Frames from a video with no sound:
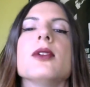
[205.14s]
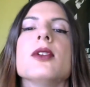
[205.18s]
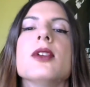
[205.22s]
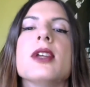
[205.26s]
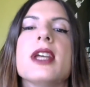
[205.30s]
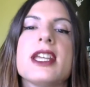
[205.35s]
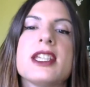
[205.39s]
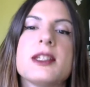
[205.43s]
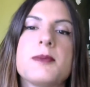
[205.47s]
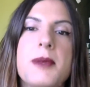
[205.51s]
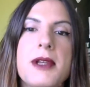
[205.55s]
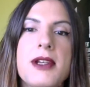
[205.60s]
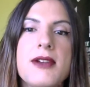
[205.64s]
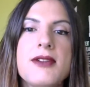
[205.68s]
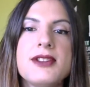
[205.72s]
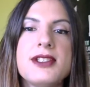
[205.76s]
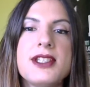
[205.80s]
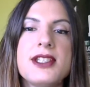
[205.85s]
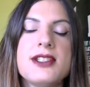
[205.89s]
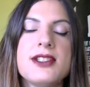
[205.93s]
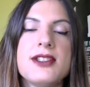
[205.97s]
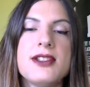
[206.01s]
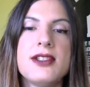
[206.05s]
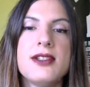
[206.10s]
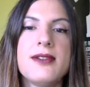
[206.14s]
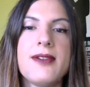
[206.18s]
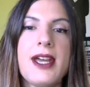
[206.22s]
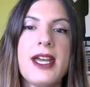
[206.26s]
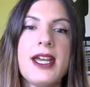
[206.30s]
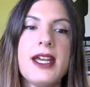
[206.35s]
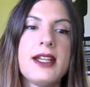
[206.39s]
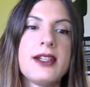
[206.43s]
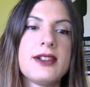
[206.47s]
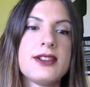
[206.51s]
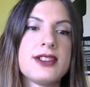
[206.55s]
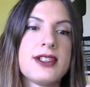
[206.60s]
experiences that you've
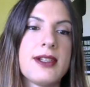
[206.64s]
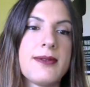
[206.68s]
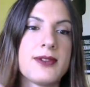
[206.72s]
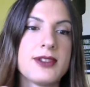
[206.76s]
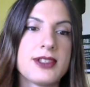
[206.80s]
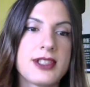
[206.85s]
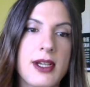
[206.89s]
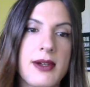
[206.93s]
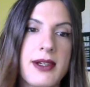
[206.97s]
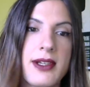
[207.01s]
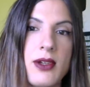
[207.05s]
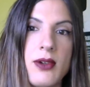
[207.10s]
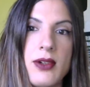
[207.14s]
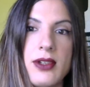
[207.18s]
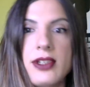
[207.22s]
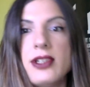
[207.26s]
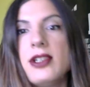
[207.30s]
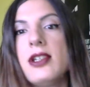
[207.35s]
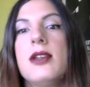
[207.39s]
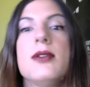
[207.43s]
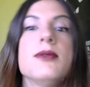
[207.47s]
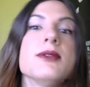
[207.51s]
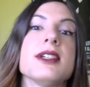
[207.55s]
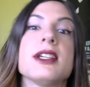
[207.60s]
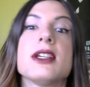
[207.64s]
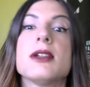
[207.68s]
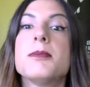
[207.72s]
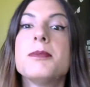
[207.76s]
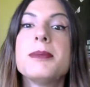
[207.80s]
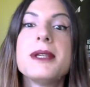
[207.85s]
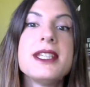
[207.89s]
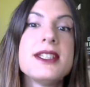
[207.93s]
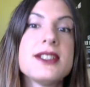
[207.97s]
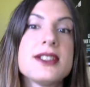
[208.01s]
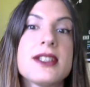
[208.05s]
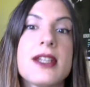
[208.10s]
had, stuff that's going on in the news. It could
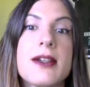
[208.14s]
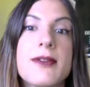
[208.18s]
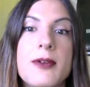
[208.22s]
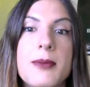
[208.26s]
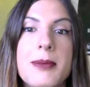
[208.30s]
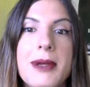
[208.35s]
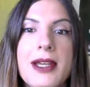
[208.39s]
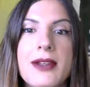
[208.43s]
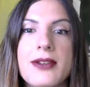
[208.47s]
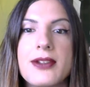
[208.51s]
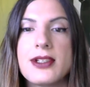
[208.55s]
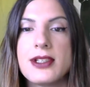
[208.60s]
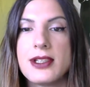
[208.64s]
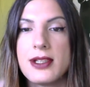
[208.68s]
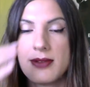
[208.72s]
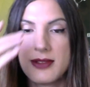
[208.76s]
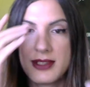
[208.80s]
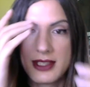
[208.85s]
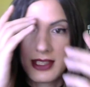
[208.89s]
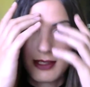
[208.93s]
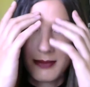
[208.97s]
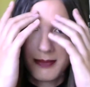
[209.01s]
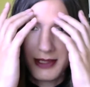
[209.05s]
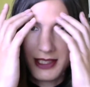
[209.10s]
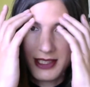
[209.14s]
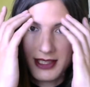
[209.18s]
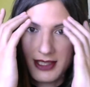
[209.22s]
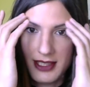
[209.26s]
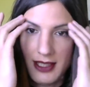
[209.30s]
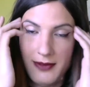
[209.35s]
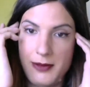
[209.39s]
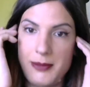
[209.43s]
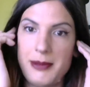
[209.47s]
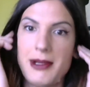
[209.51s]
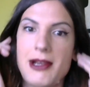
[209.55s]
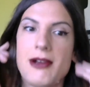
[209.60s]
be stuff about the news. It could be
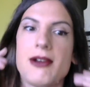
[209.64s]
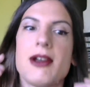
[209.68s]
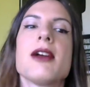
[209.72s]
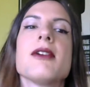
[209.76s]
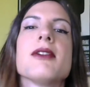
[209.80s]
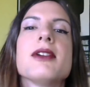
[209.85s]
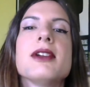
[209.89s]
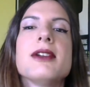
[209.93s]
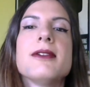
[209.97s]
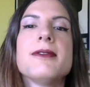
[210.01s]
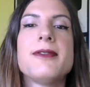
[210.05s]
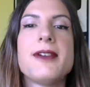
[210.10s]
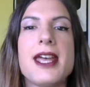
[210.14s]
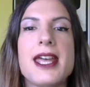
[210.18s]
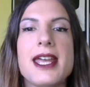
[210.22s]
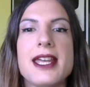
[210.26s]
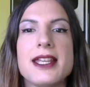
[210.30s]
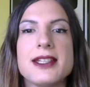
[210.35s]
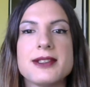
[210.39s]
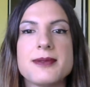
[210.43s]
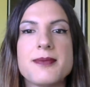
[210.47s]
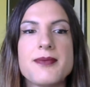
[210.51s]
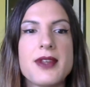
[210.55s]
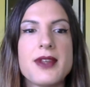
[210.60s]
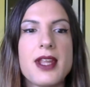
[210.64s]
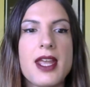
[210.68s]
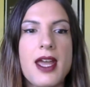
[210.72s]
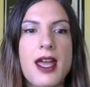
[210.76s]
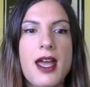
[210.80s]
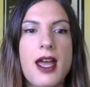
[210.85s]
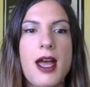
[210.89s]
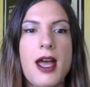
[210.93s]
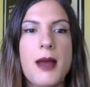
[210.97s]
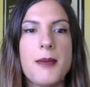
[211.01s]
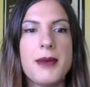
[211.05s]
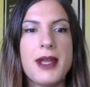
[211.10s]
stuff about current affairs.
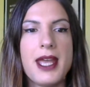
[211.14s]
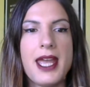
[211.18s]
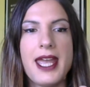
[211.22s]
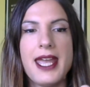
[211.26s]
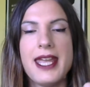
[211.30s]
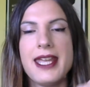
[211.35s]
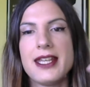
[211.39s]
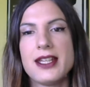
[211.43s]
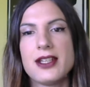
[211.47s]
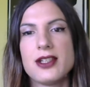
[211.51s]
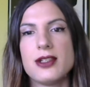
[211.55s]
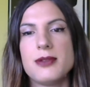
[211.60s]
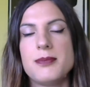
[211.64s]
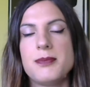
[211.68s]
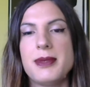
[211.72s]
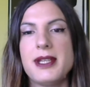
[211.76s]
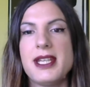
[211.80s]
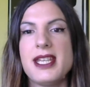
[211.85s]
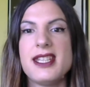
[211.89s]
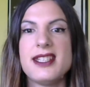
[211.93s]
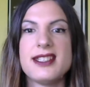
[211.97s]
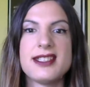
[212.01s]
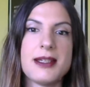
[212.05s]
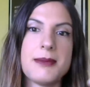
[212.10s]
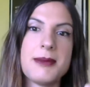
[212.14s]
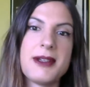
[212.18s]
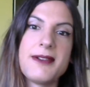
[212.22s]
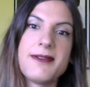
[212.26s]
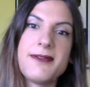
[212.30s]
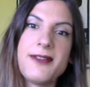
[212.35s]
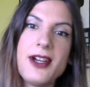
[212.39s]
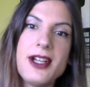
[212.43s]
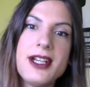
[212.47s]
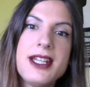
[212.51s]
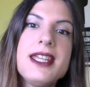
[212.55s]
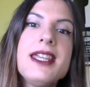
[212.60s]
It could be something
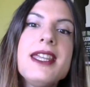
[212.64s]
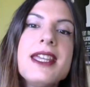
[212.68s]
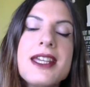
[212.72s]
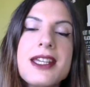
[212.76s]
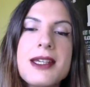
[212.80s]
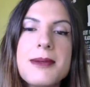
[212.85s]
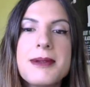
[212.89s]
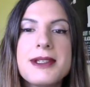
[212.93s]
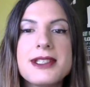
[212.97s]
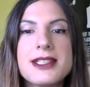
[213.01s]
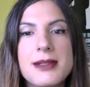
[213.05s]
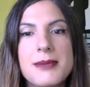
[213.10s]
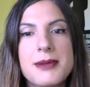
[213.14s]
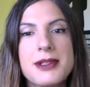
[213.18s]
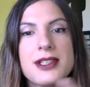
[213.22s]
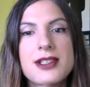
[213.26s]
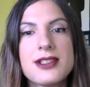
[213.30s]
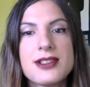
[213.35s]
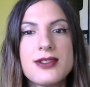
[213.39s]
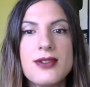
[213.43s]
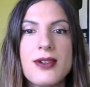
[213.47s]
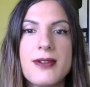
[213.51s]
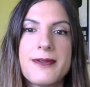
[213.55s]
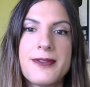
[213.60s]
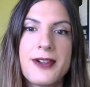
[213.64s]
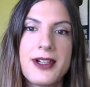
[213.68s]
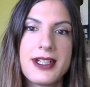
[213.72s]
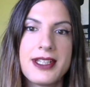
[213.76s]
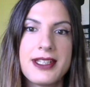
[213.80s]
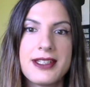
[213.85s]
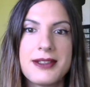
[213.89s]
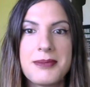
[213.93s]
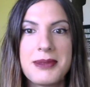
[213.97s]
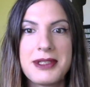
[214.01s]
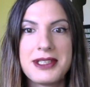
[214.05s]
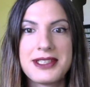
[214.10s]
funny. It could be something that's not funny.
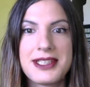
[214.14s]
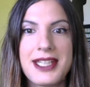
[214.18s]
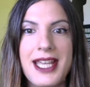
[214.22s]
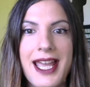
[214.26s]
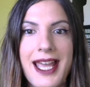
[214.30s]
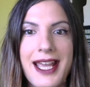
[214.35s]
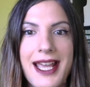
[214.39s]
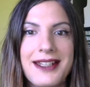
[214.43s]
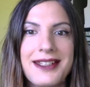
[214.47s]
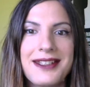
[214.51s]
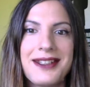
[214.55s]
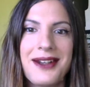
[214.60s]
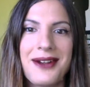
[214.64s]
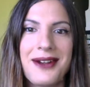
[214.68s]
It could be sad.